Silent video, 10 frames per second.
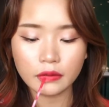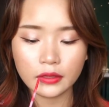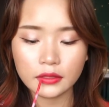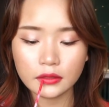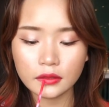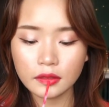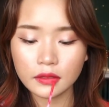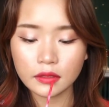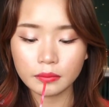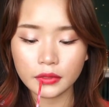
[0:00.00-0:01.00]
it's also the
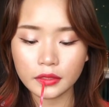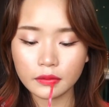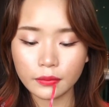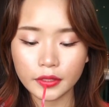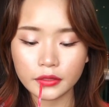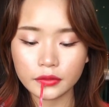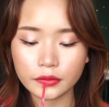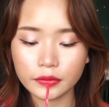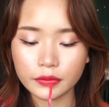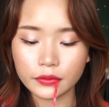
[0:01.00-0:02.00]
simplest way
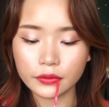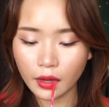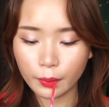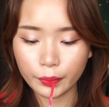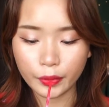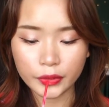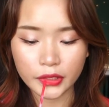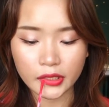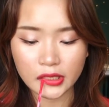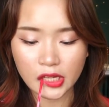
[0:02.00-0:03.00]
to
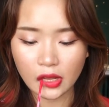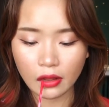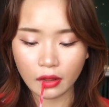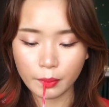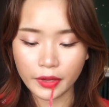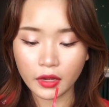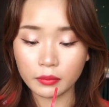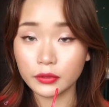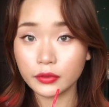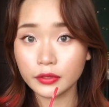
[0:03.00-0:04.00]
bolden a makeup
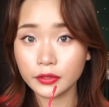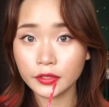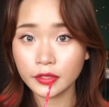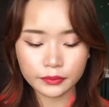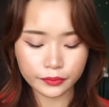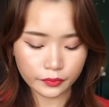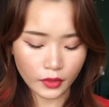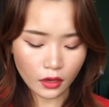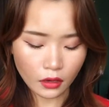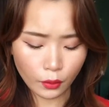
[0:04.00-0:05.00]
look.
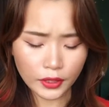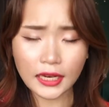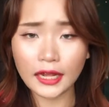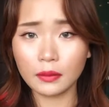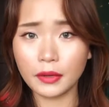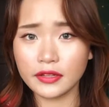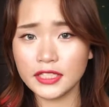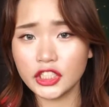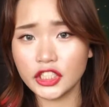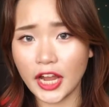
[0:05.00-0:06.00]
What I like about
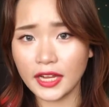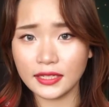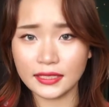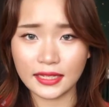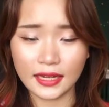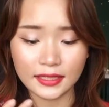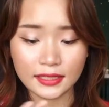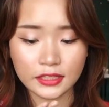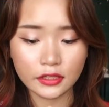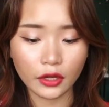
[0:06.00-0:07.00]
this shade is that
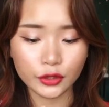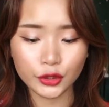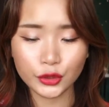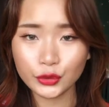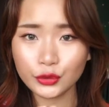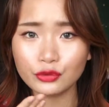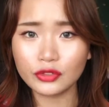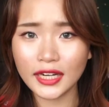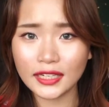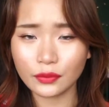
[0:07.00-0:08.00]
it's not too
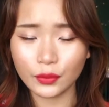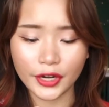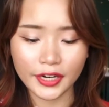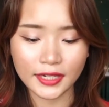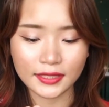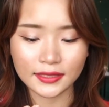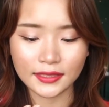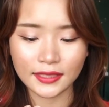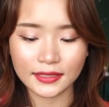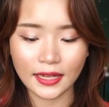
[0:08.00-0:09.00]
red where it
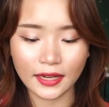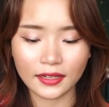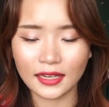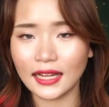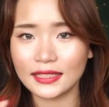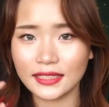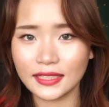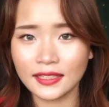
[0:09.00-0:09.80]
is like a classic